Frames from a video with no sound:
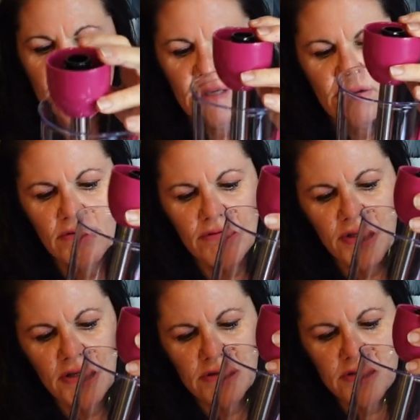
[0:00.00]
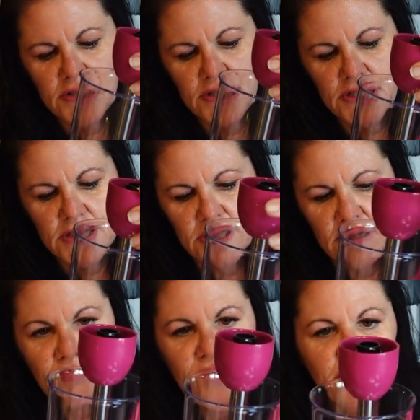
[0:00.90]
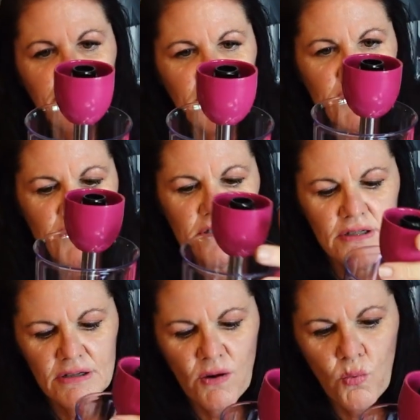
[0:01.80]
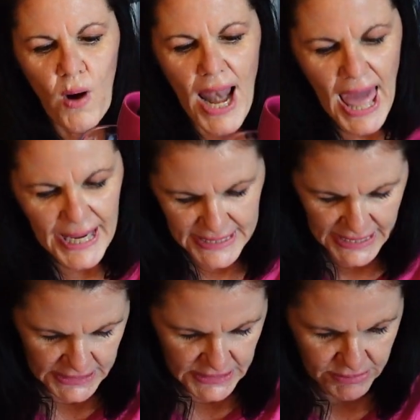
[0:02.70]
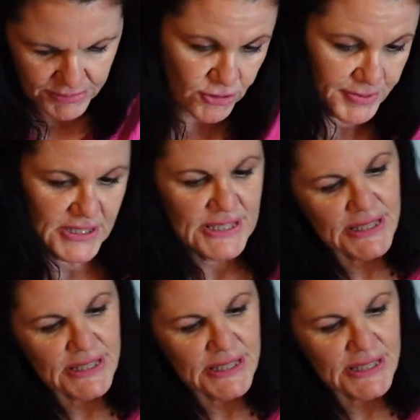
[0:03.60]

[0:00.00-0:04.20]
Look at that. Just made for it. Wow.